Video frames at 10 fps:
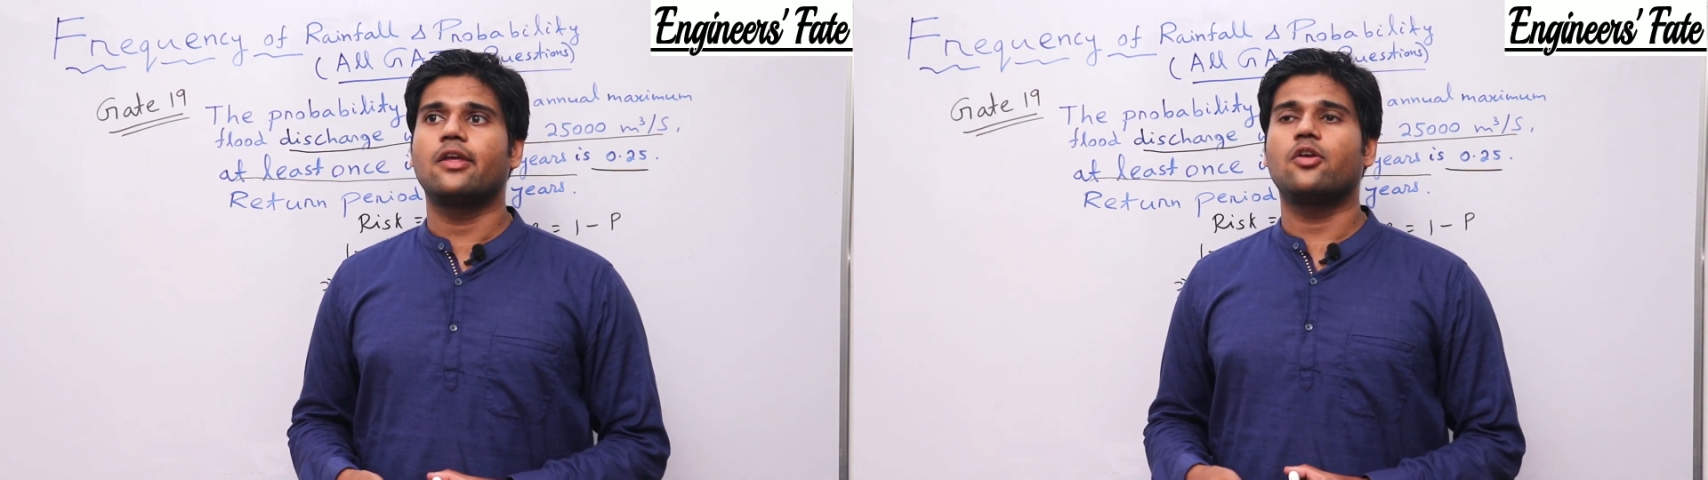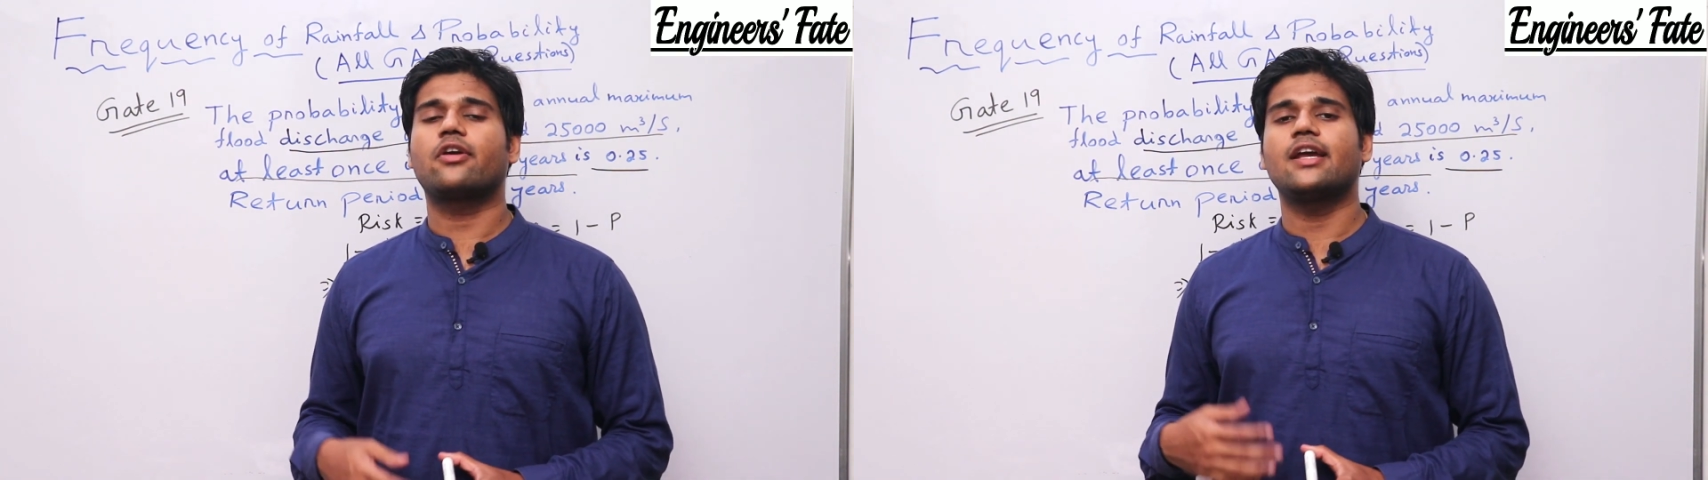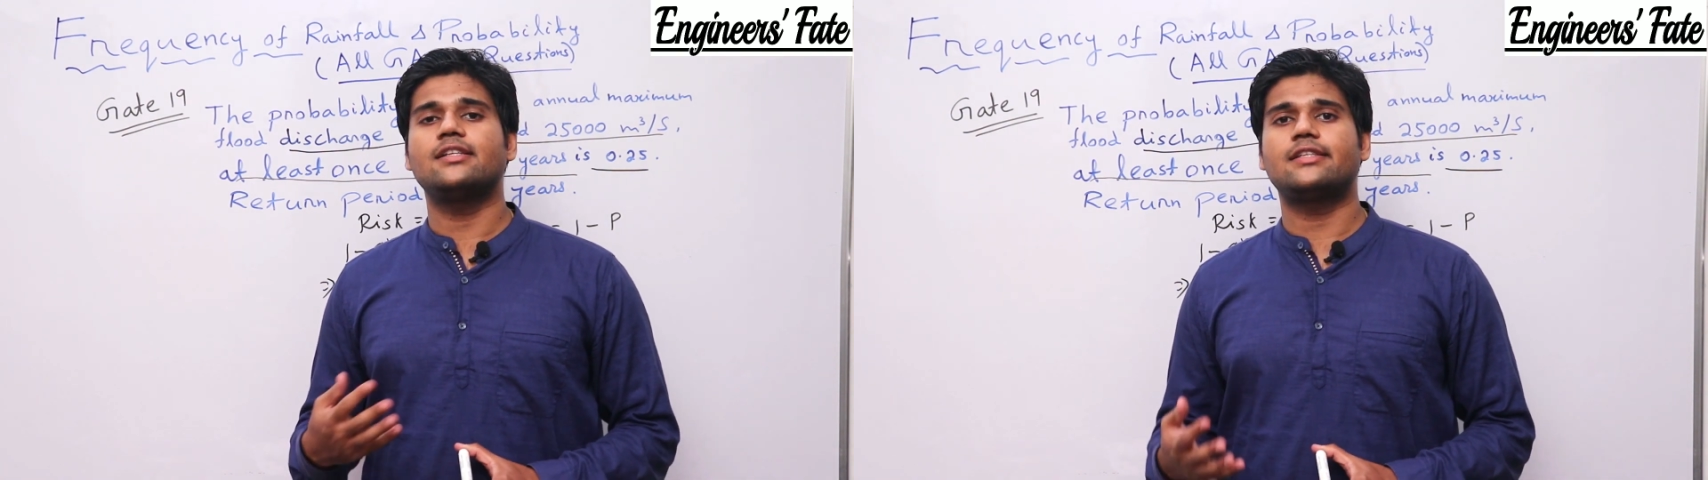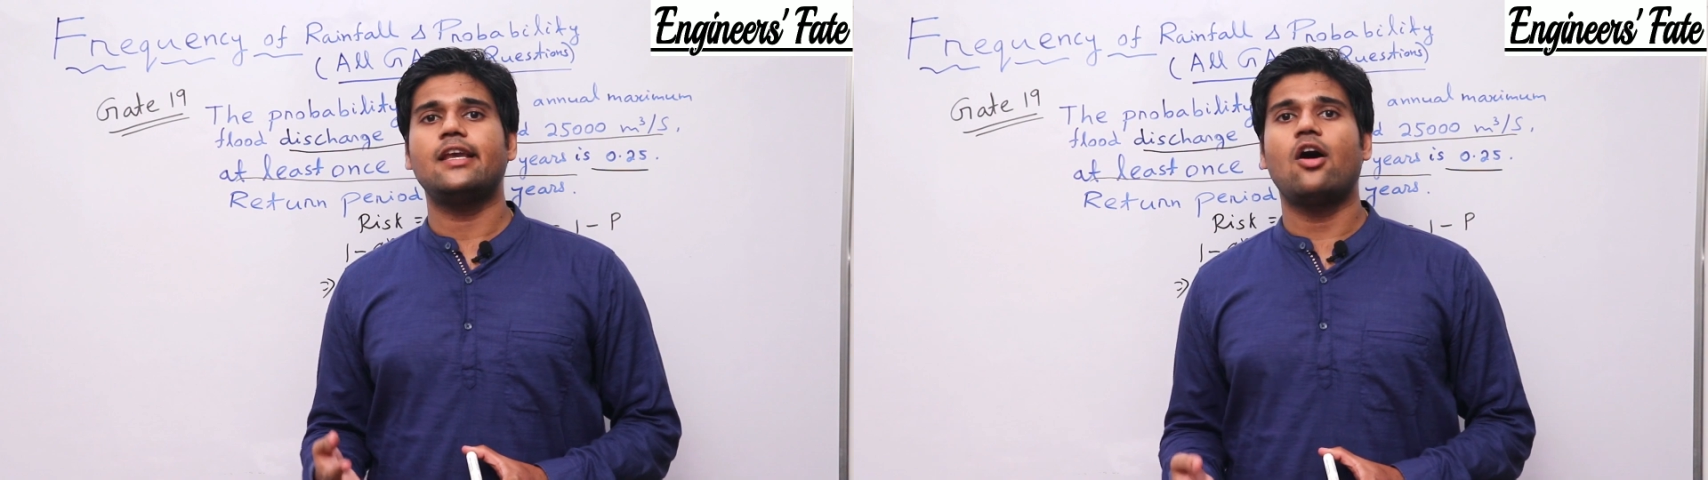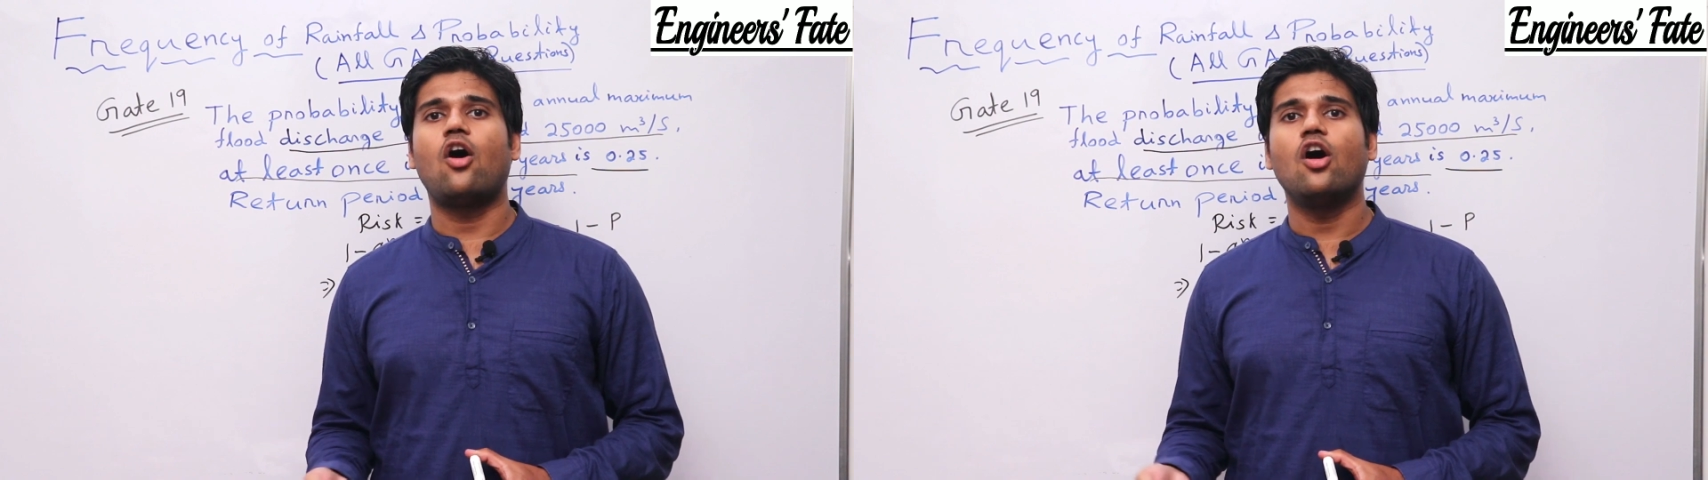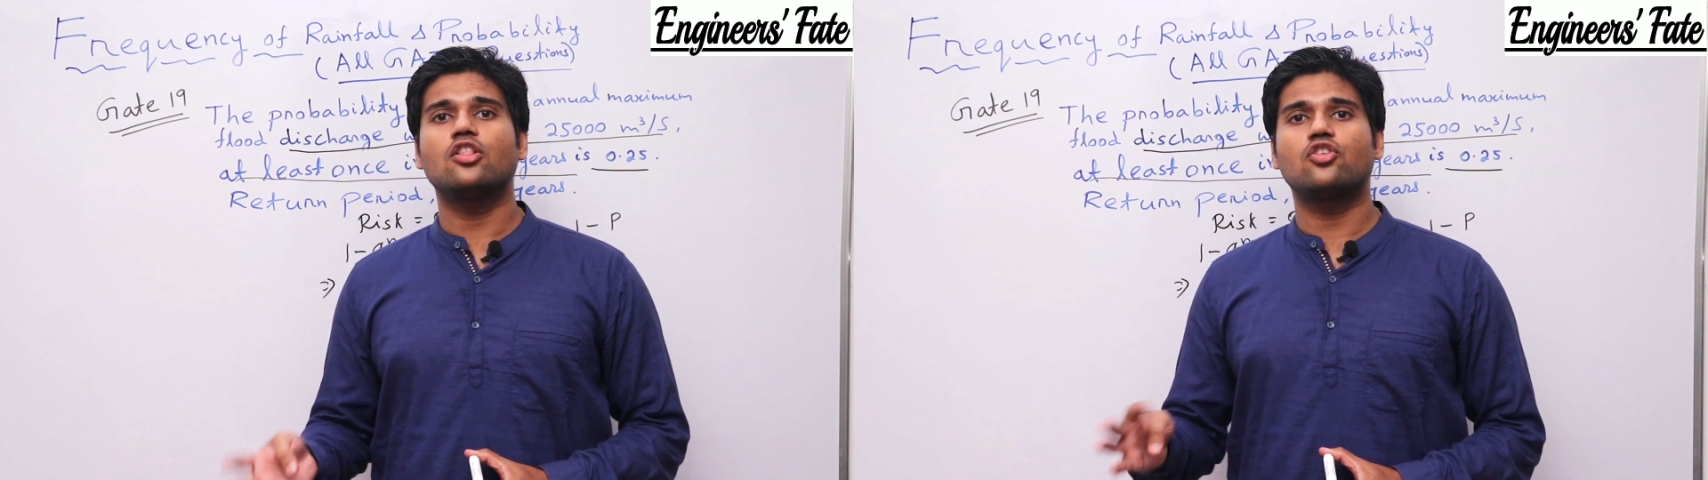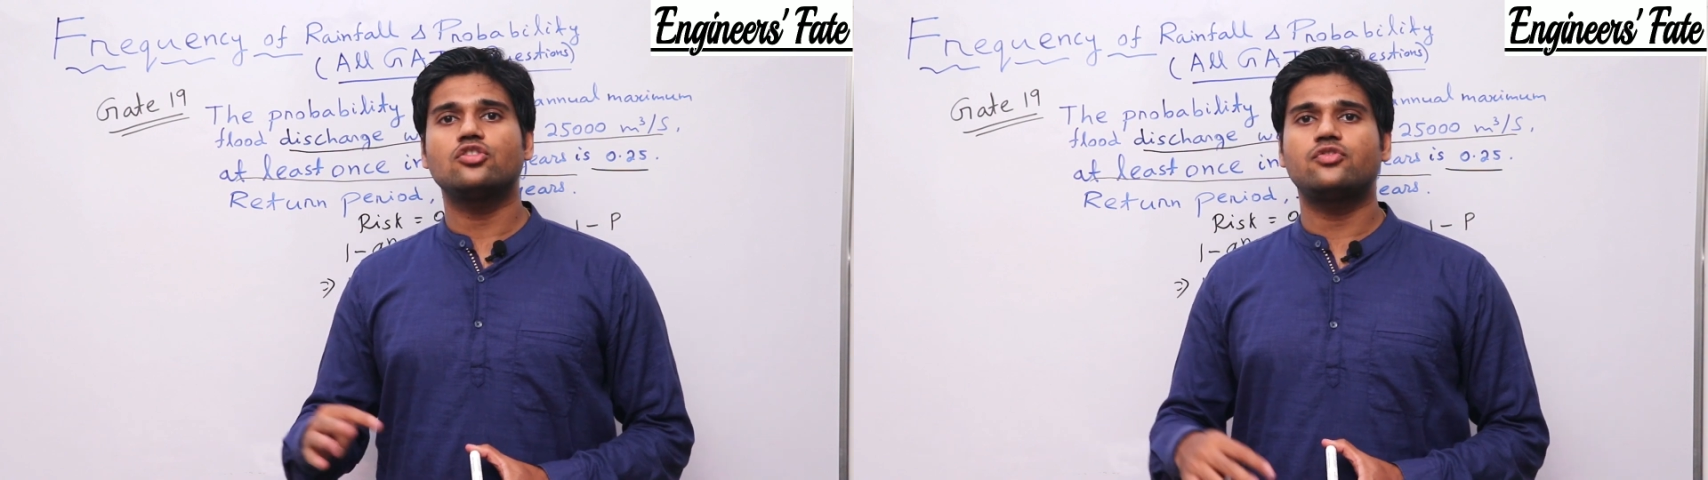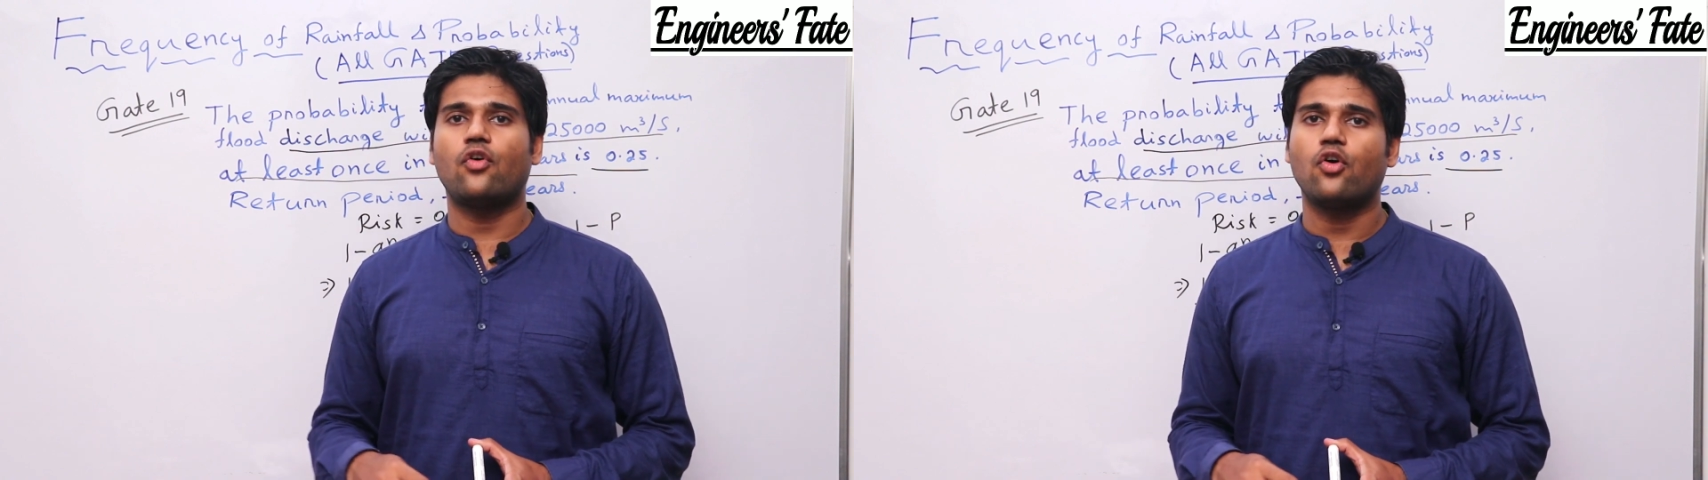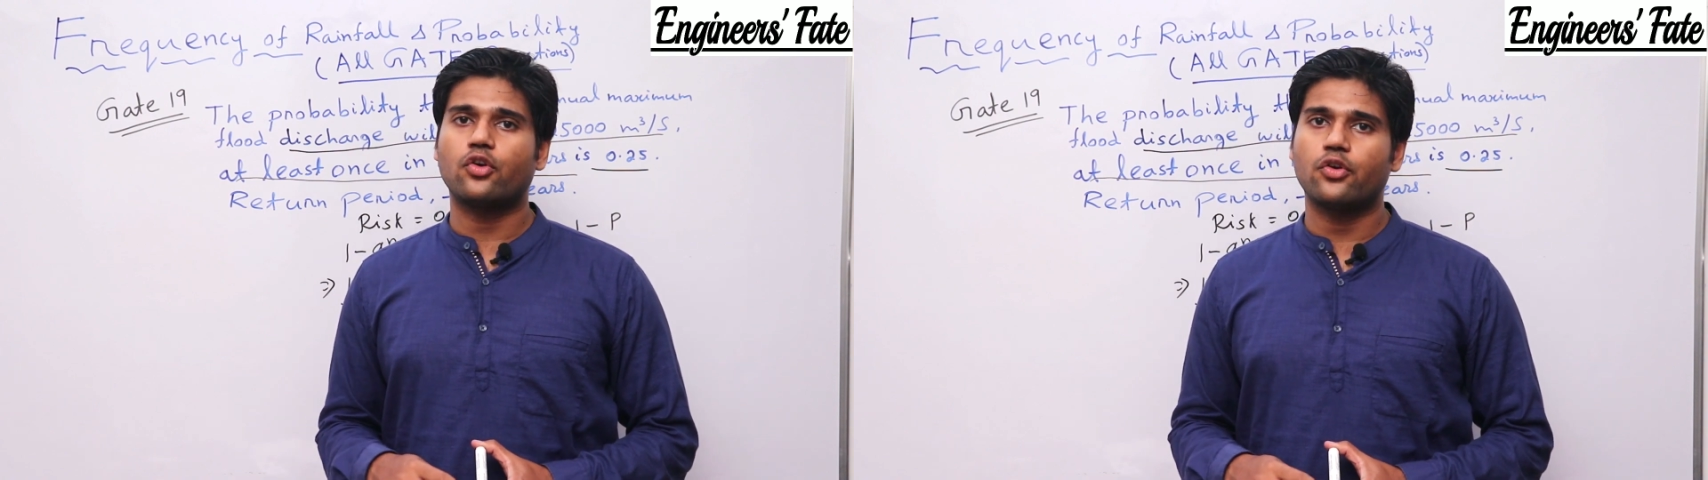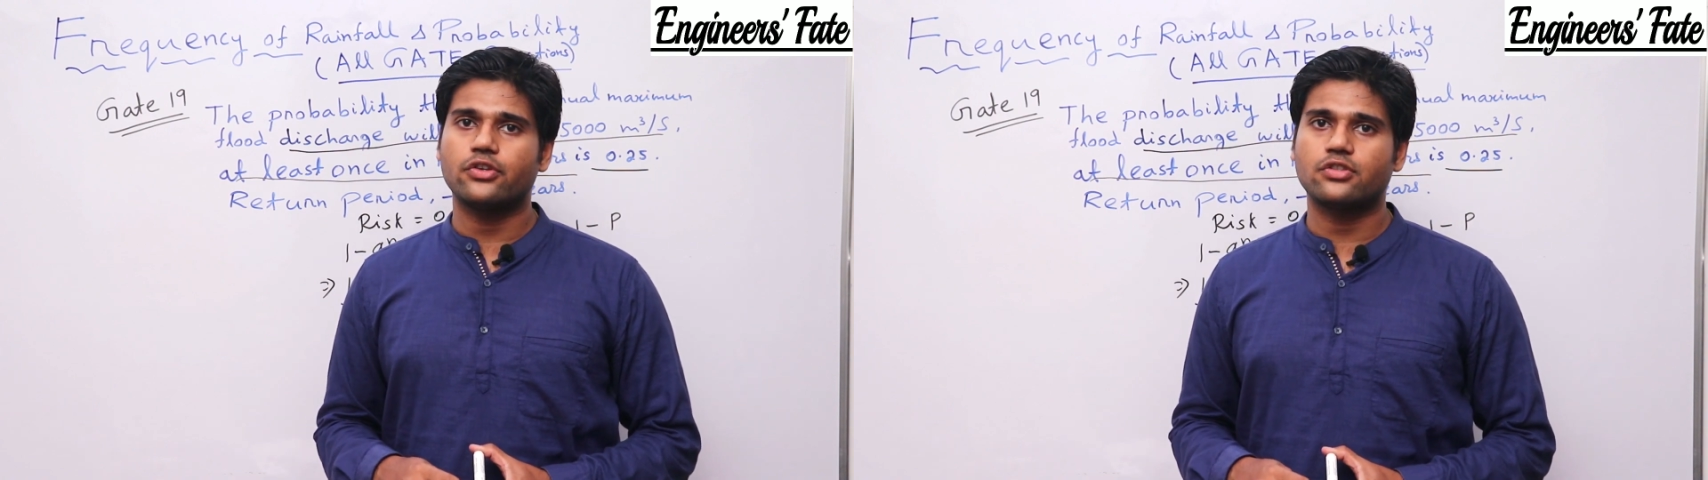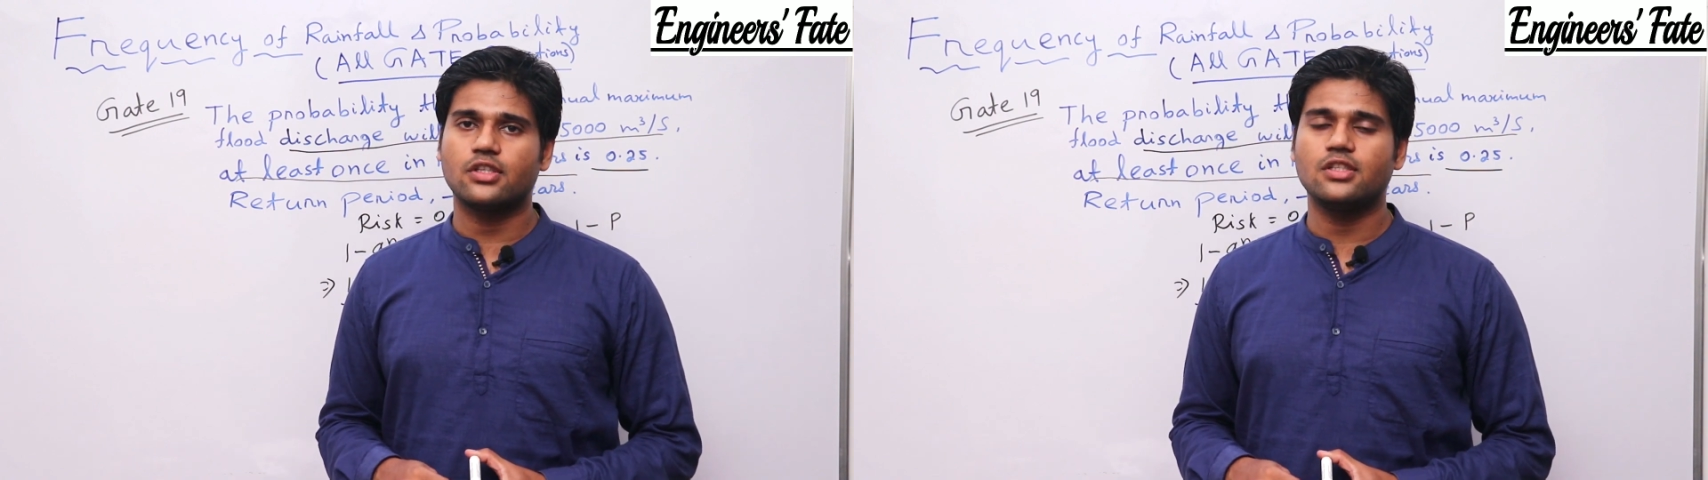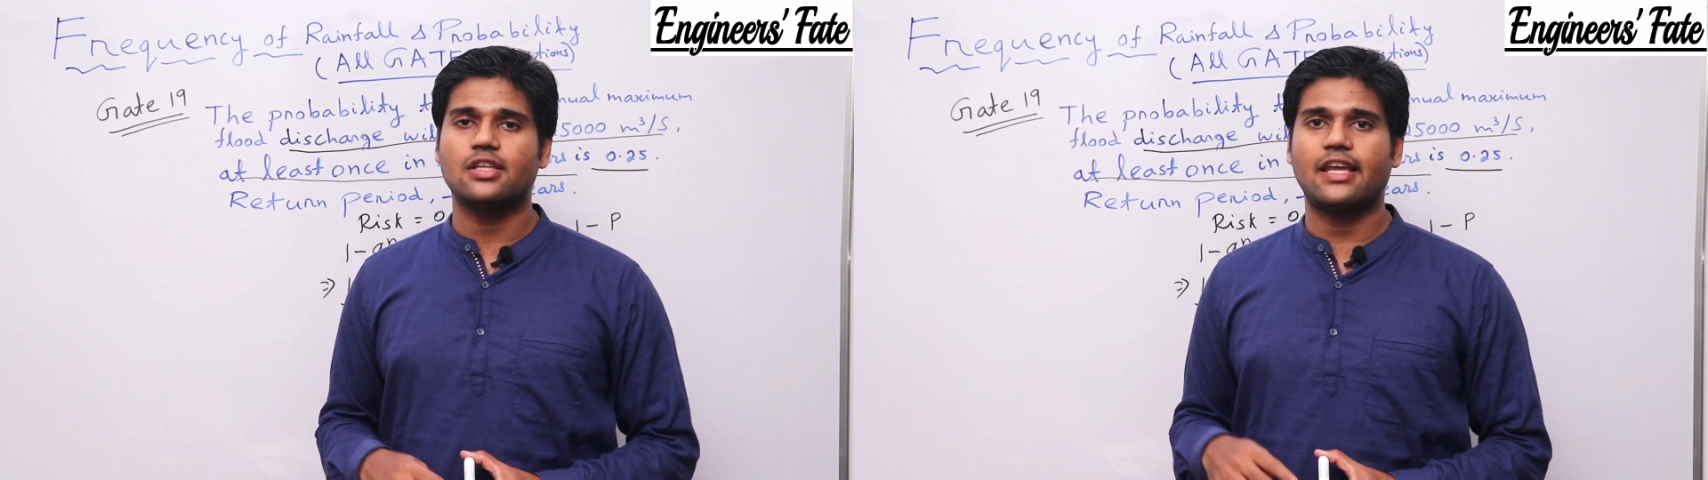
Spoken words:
You can see all those four questions